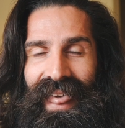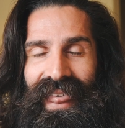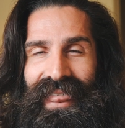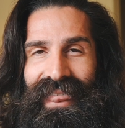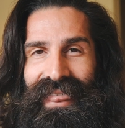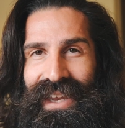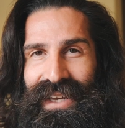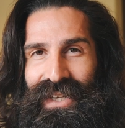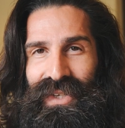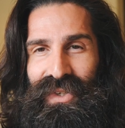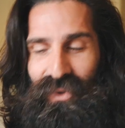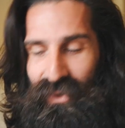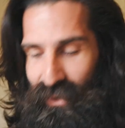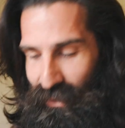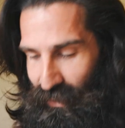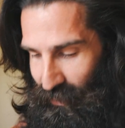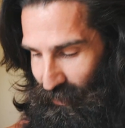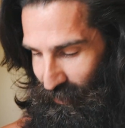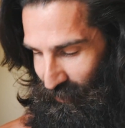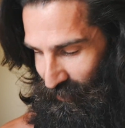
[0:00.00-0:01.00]
this
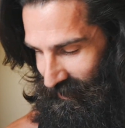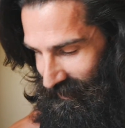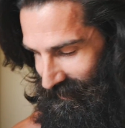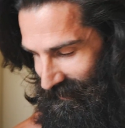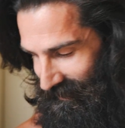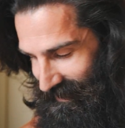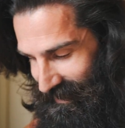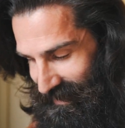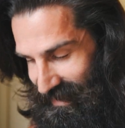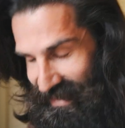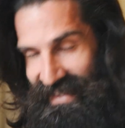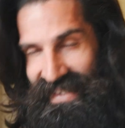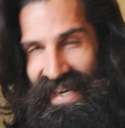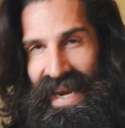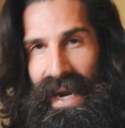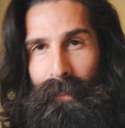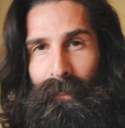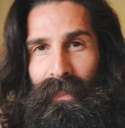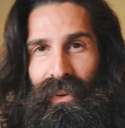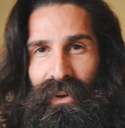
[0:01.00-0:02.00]
little
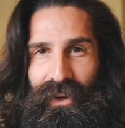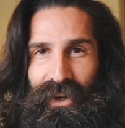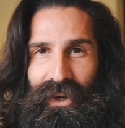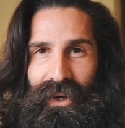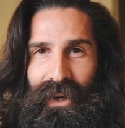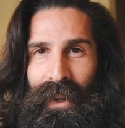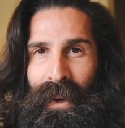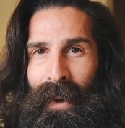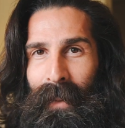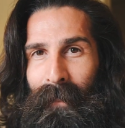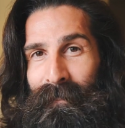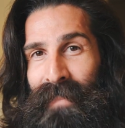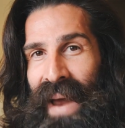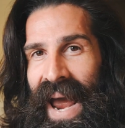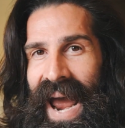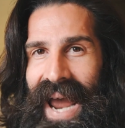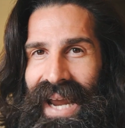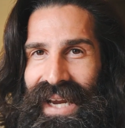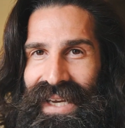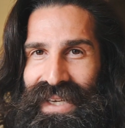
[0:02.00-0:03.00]
sampler
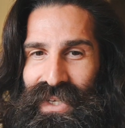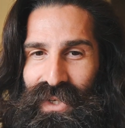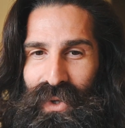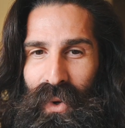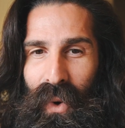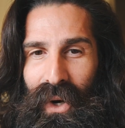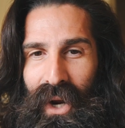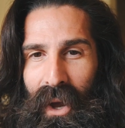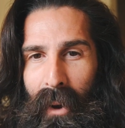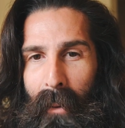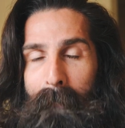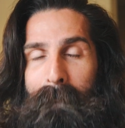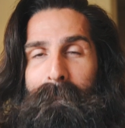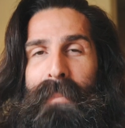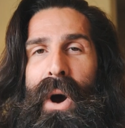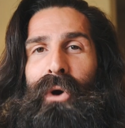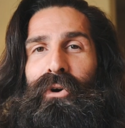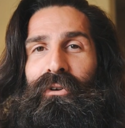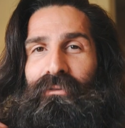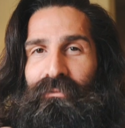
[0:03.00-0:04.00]
pack is going to
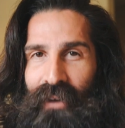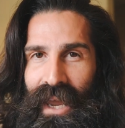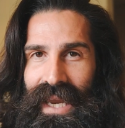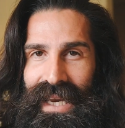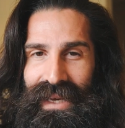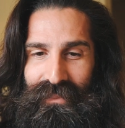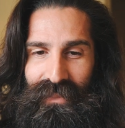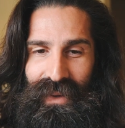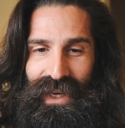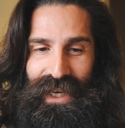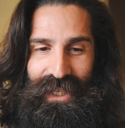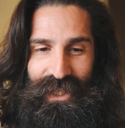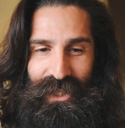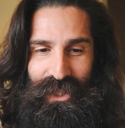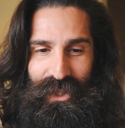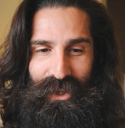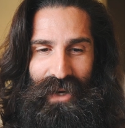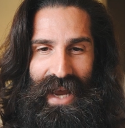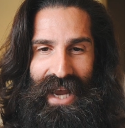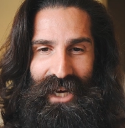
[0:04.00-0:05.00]
motivate me
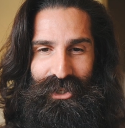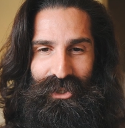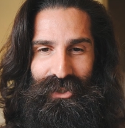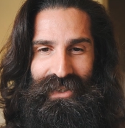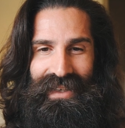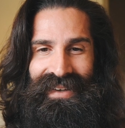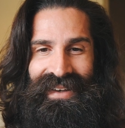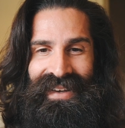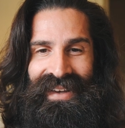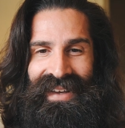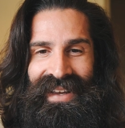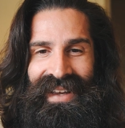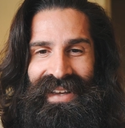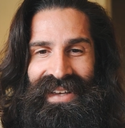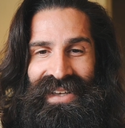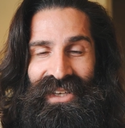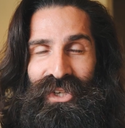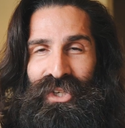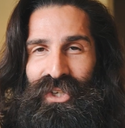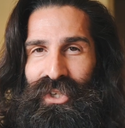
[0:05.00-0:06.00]
to actually
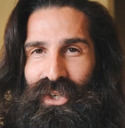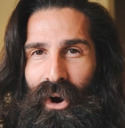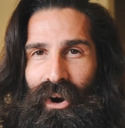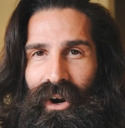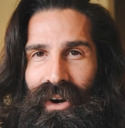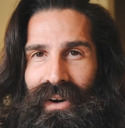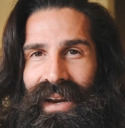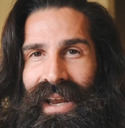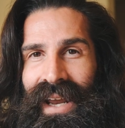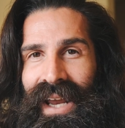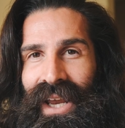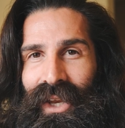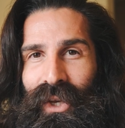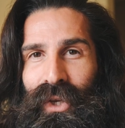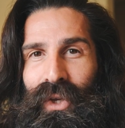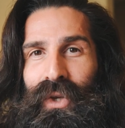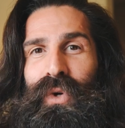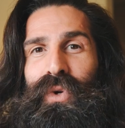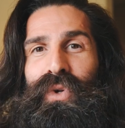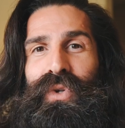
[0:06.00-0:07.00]
start
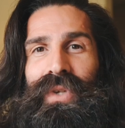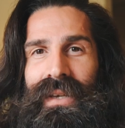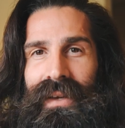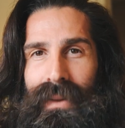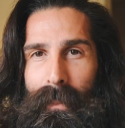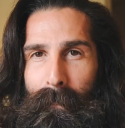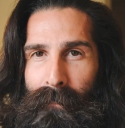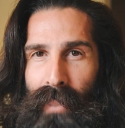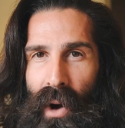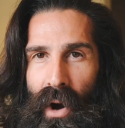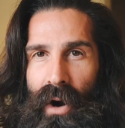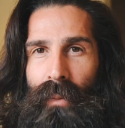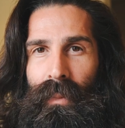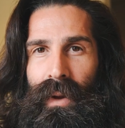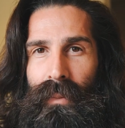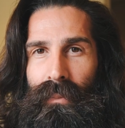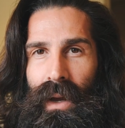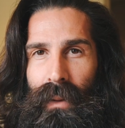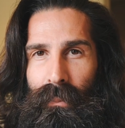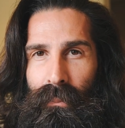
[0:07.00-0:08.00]
using balm
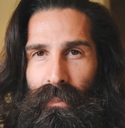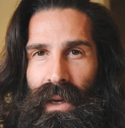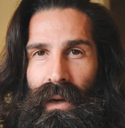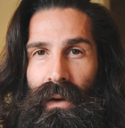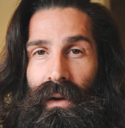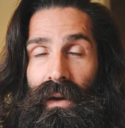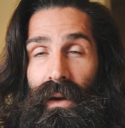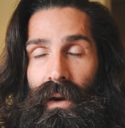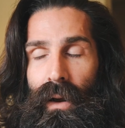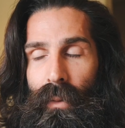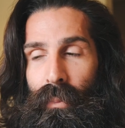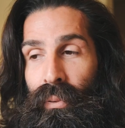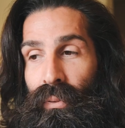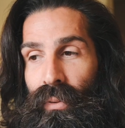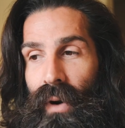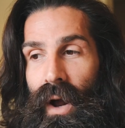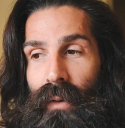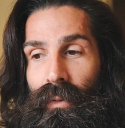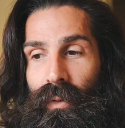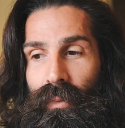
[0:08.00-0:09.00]
in my beard. And I'll
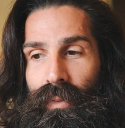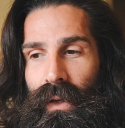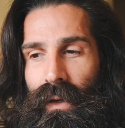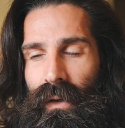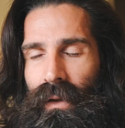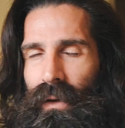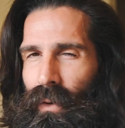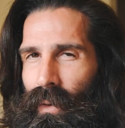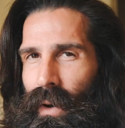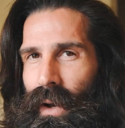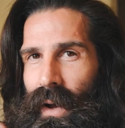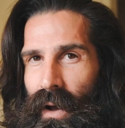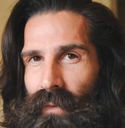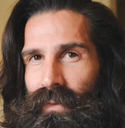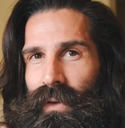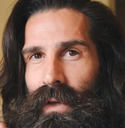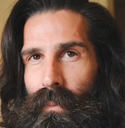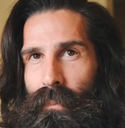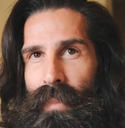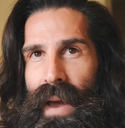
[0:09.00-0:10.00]
probably, you know what, I'll have
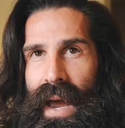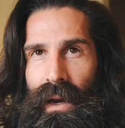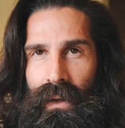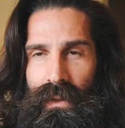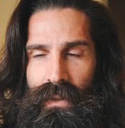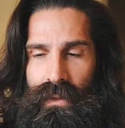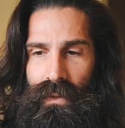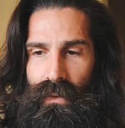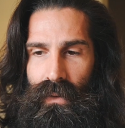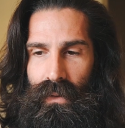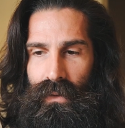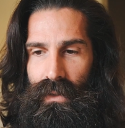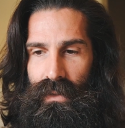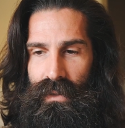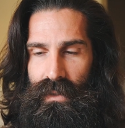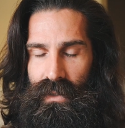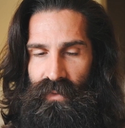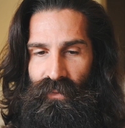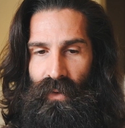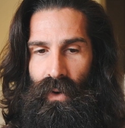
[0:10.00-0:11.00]
to get back to you on
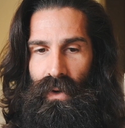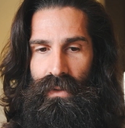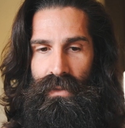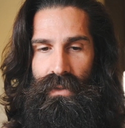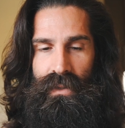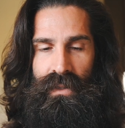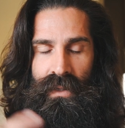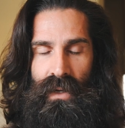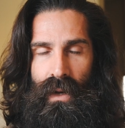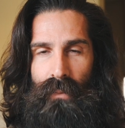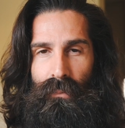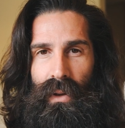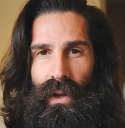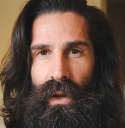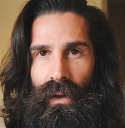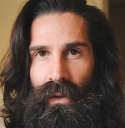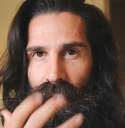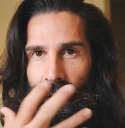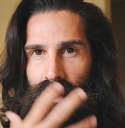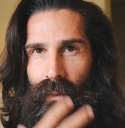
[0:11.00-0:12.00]
this as far as the
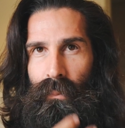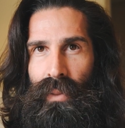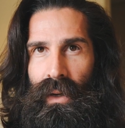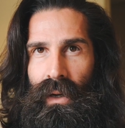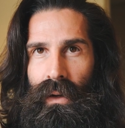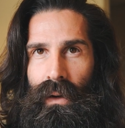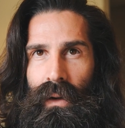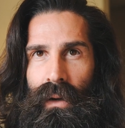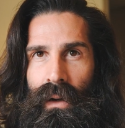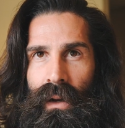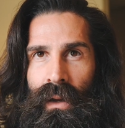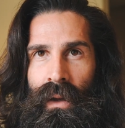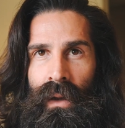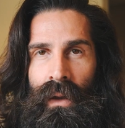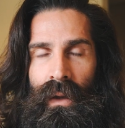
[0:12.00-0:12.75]
sunblock in the beard.